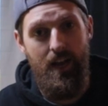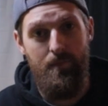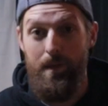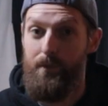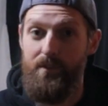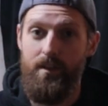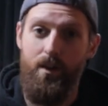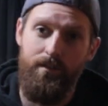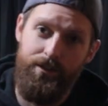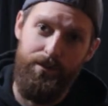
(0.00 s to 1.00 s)
Maybe you're into
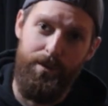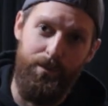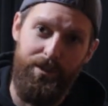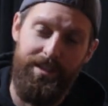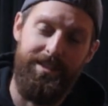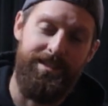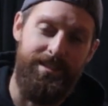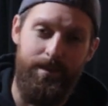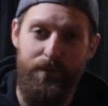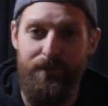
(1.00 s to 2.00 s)
golf too, and we'll see
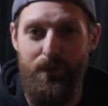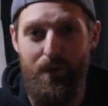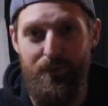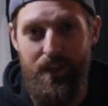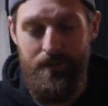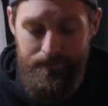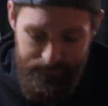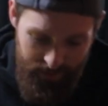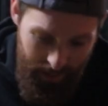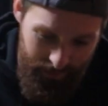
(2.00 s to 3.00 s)
some of you over there.
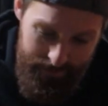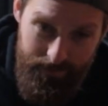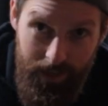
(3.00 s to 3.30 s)
All right.